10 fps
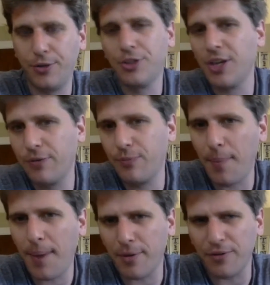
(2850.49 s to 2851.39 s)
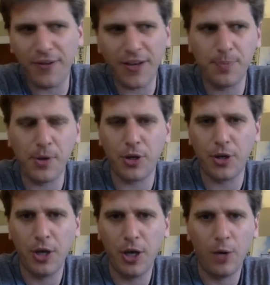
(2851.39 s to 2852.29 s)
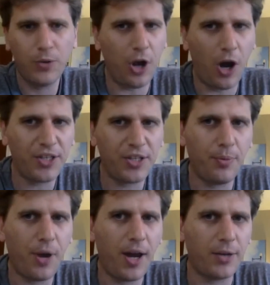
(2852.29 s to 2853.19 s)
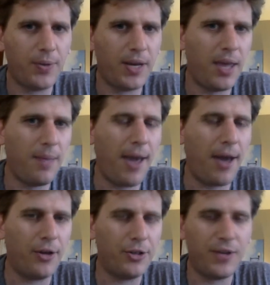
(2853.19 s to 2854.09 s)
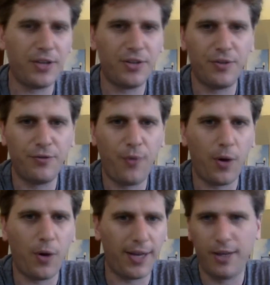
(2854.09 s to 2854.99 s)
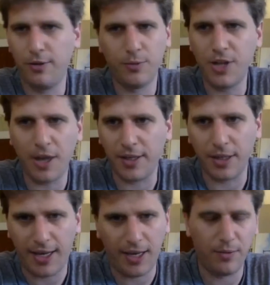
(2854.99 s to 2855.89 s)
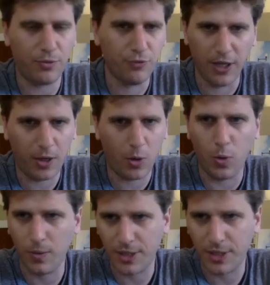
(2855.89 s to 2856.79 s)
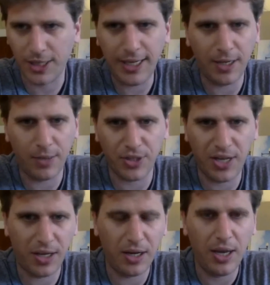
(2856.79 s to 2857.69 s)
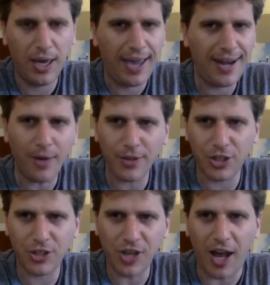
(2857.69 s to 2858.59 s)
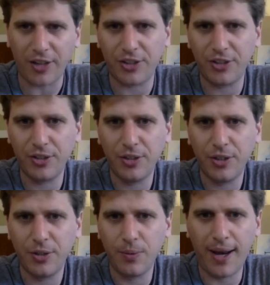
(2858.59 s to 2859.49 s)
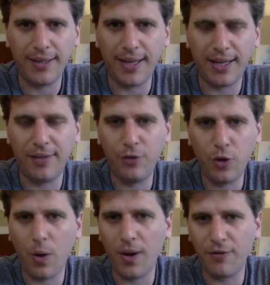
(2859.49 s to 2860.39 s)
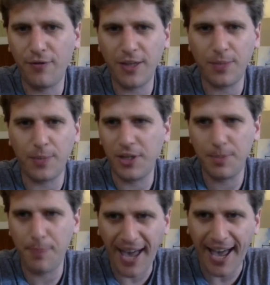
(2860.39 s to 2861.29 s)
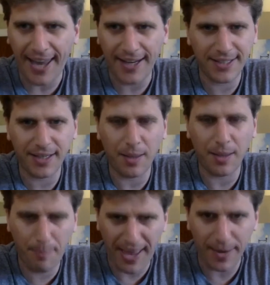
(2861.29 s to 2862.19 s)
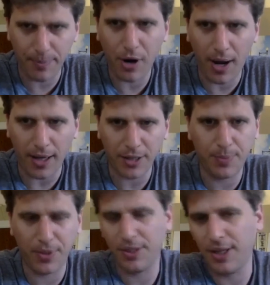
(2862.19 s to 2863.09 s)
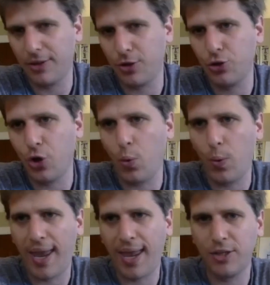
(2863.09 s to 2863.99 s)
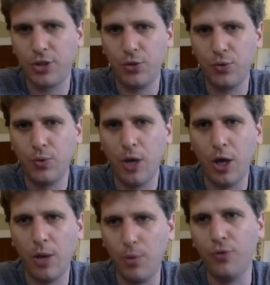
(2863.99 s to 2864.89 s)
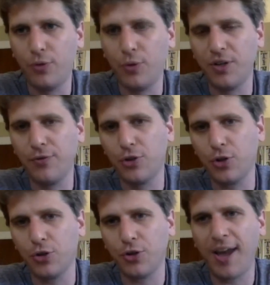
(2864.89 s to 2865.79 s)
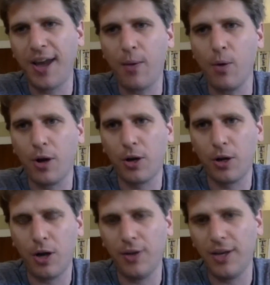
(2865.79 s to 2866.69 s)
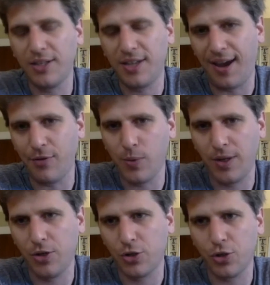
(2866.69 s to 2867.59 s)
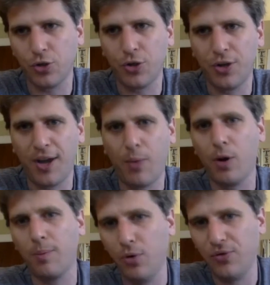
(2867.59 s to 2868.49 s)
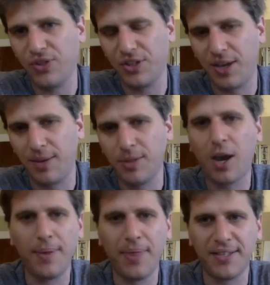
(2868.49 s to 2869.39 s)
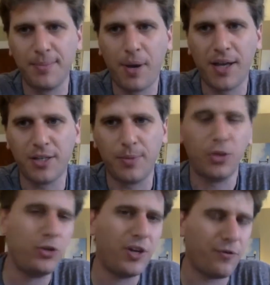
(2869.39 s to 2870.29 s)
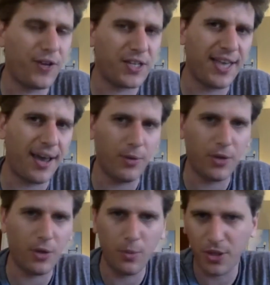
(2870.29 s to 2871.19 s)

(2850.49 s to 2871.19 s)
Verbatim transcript: Because, like, remember, Facebook was an awesome product when it came out in two thousand four. Like, it, there was nothing like it. It was really cool. It was clean. It was neat. And now it sucks, right? Like, if you go onto Facebook, it's bad. It's like a bad product. But, like, there's no way to move to a different social network unless everyone in your social network moves at the same time, and that's impossible. You can fix that with a whole bunch mm.